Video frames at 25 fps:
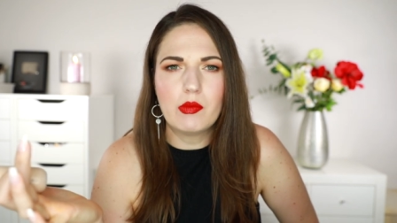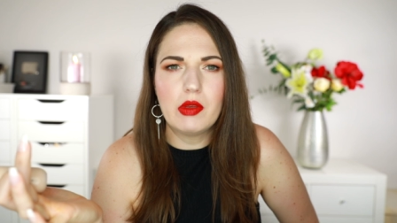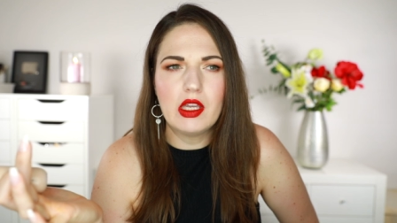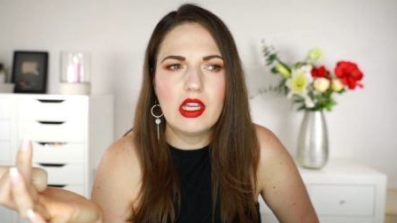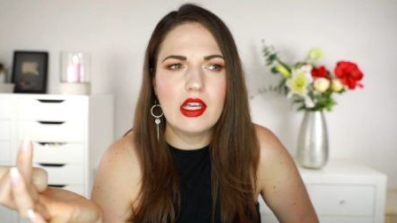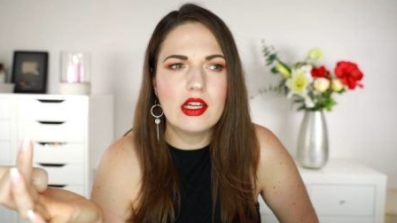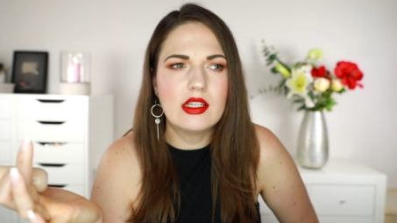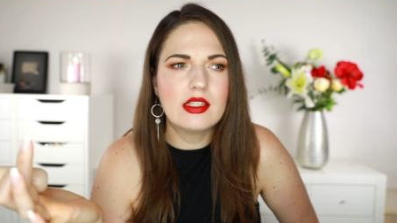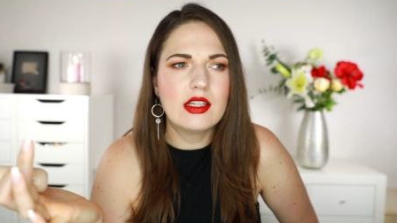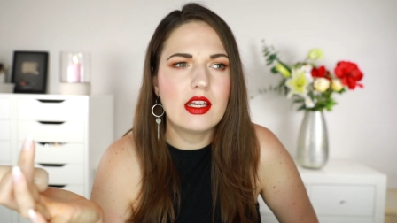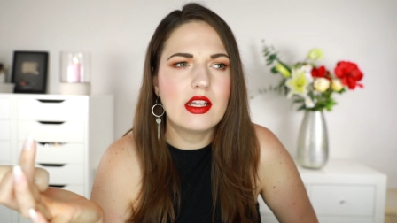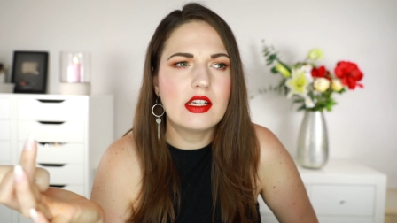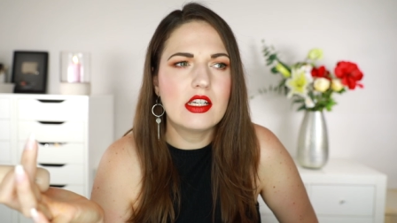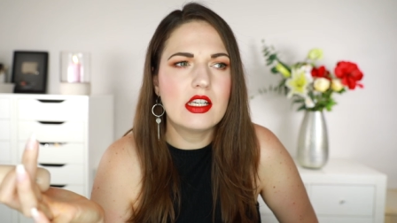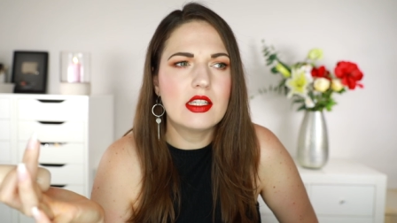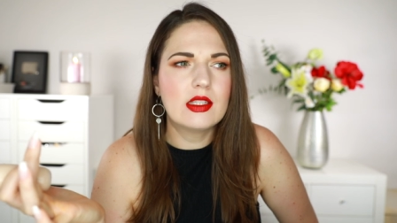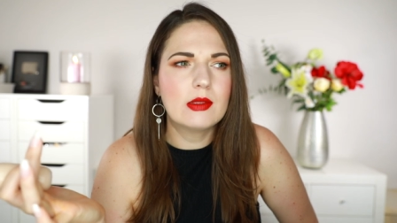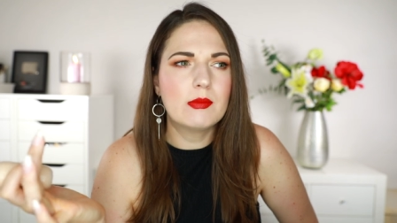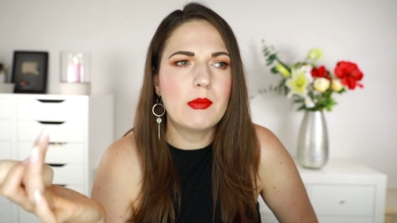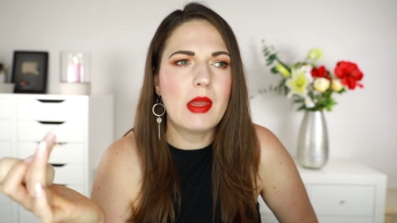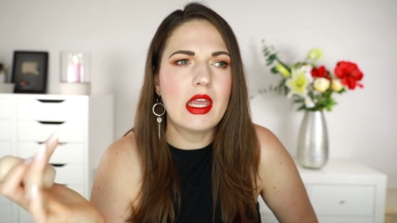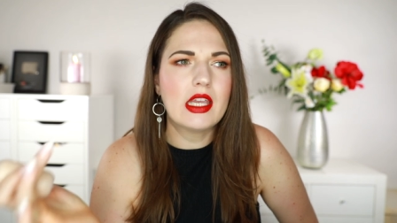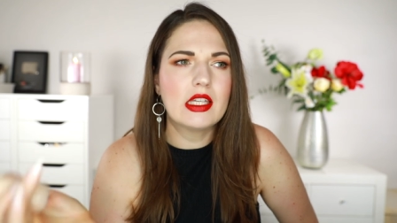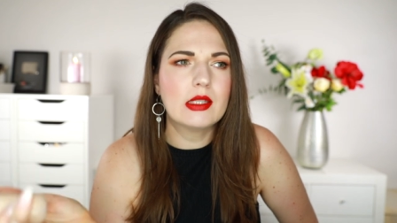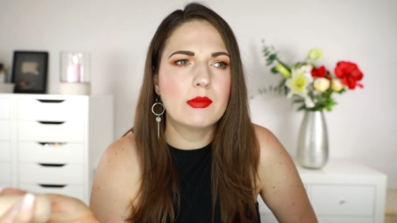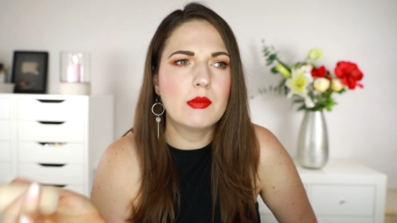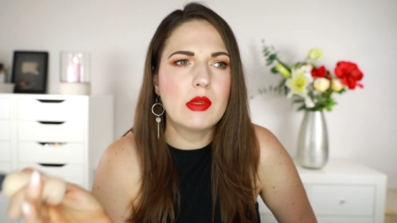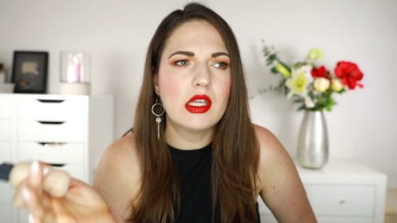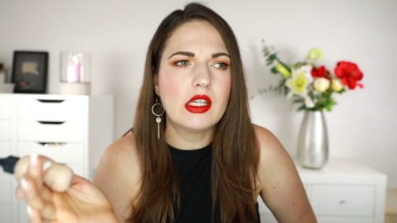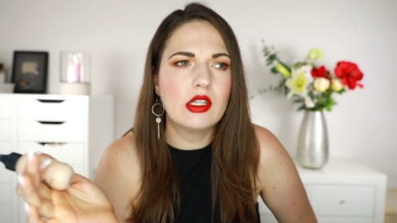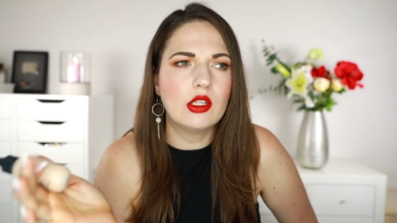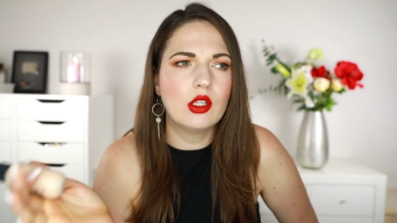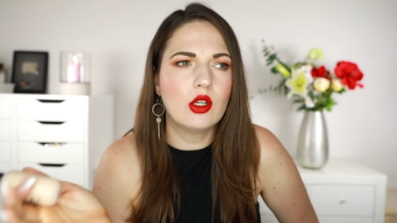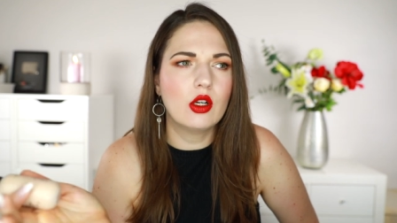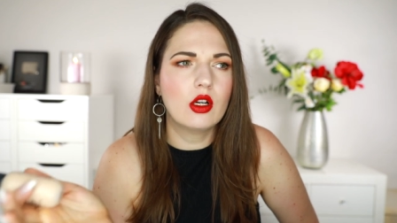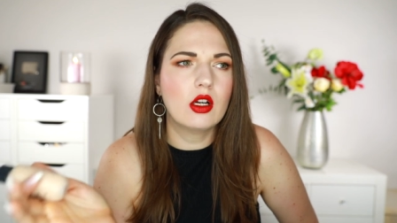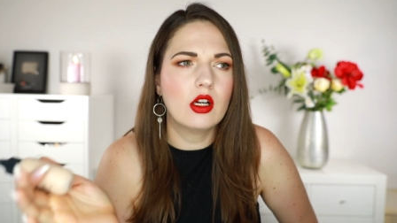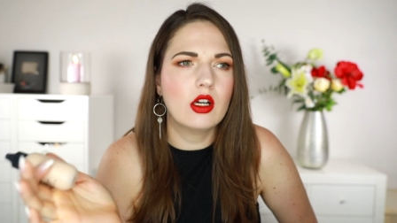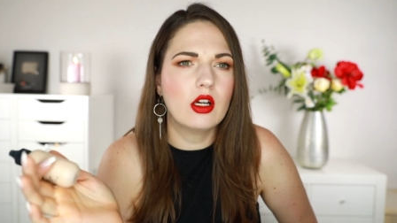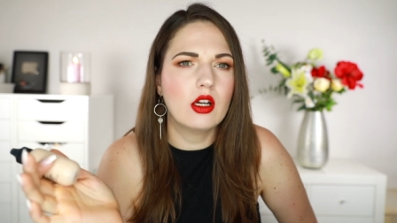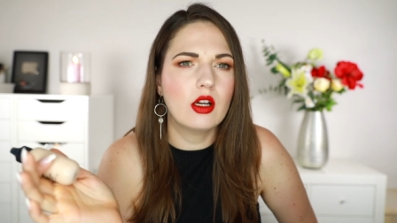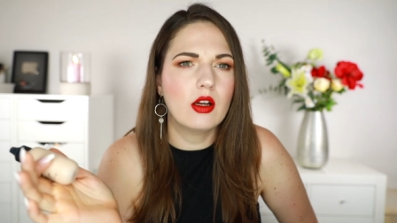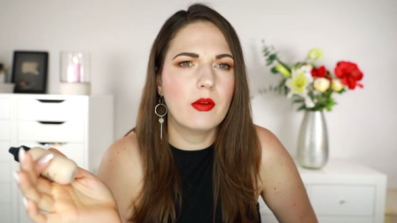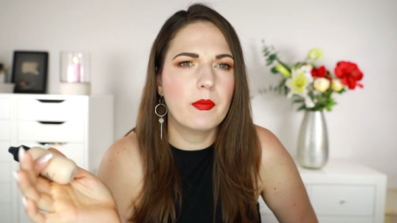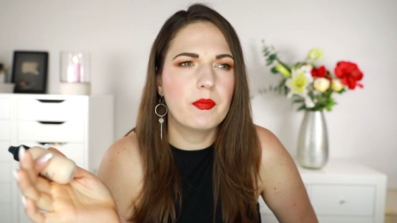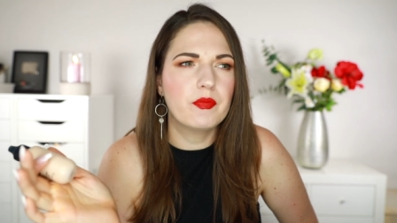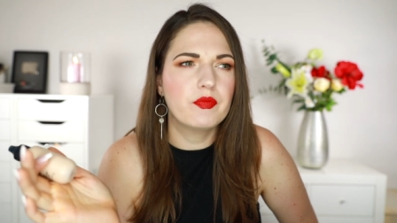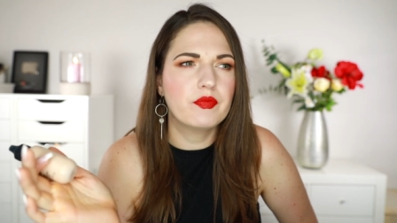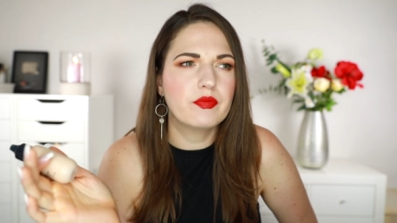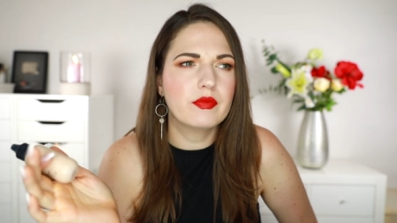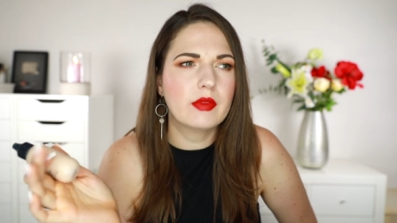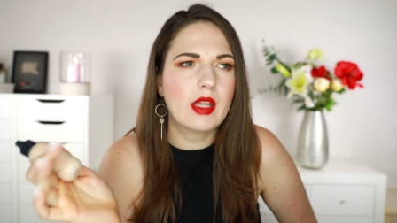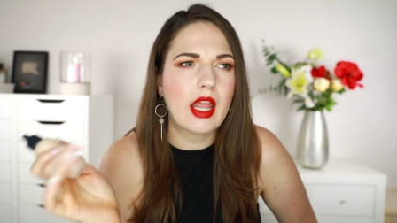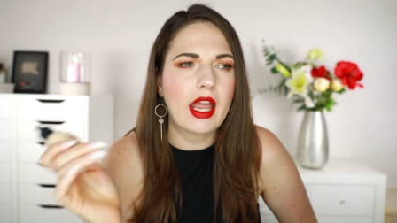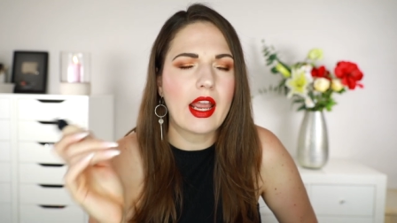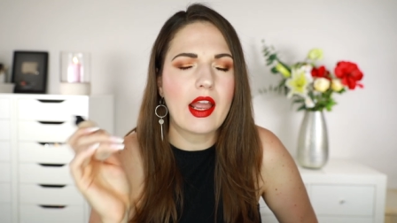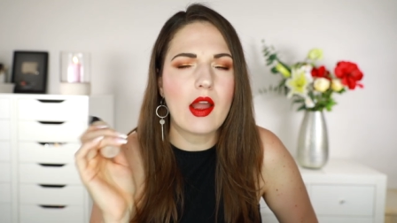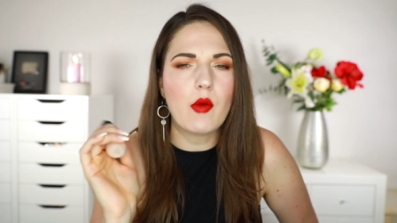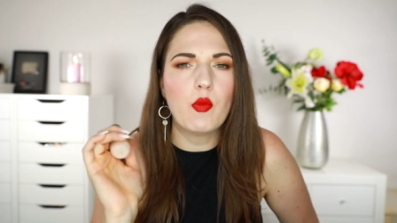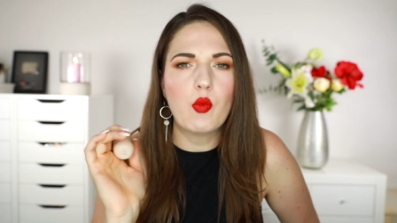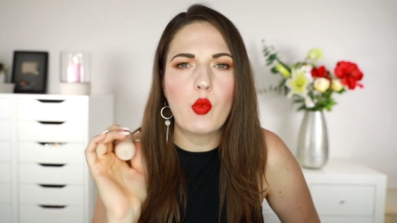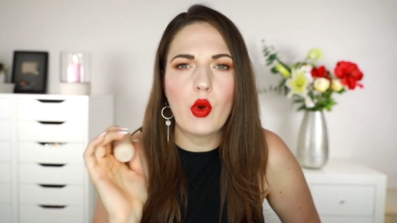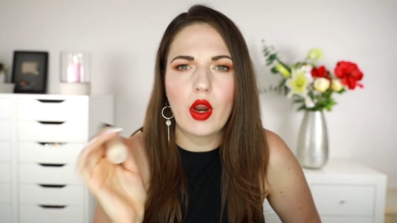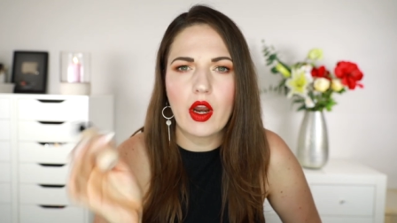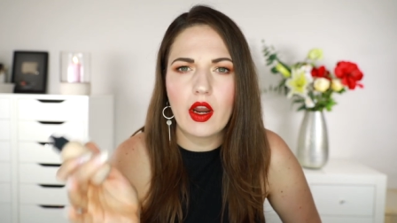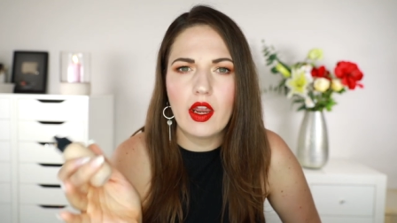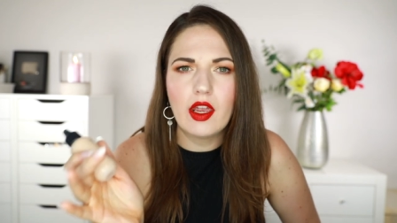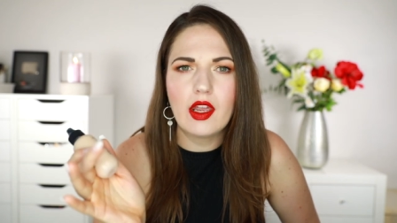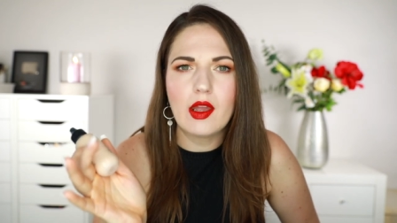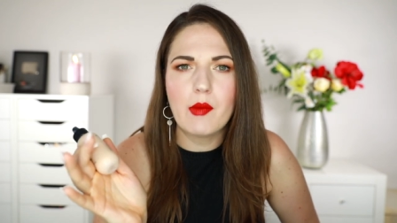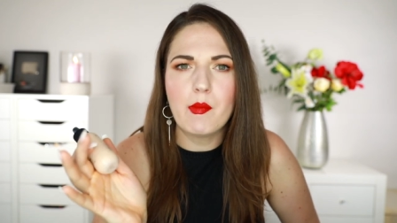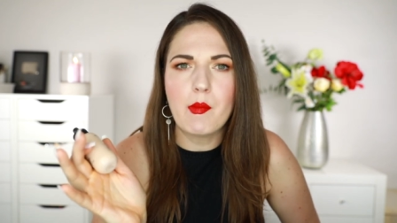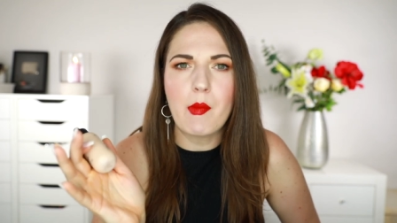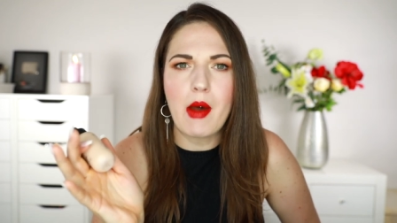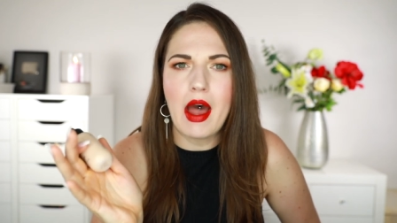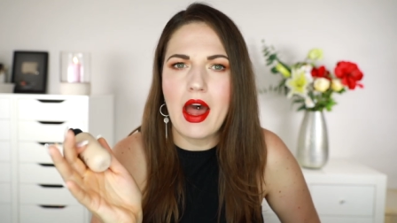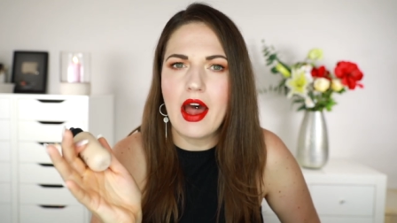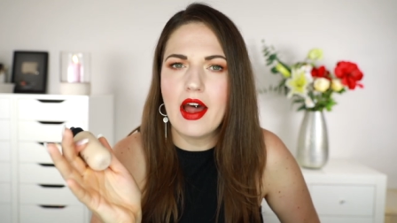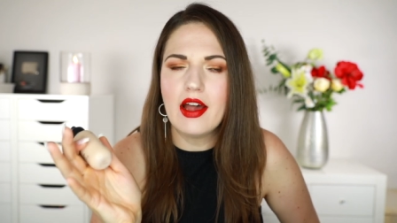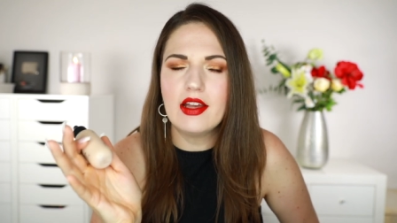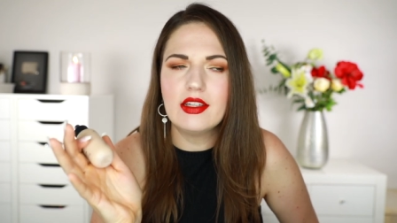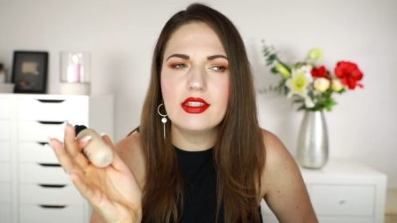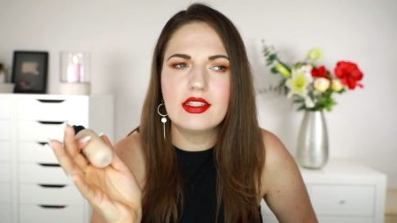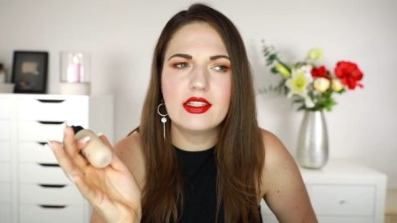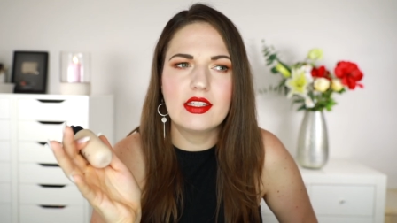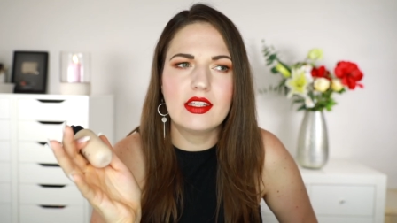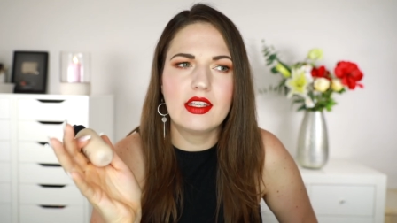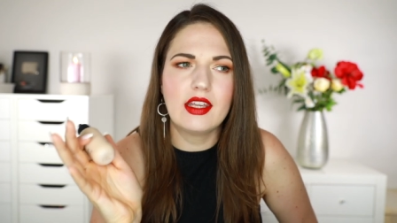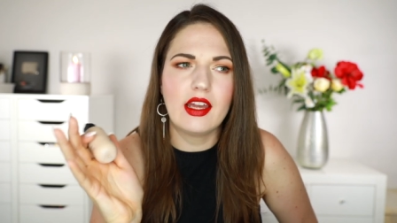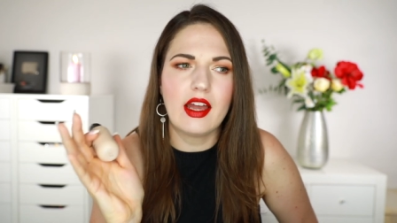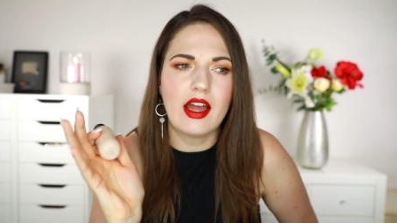because it just makes me look like I'm wearing a mask.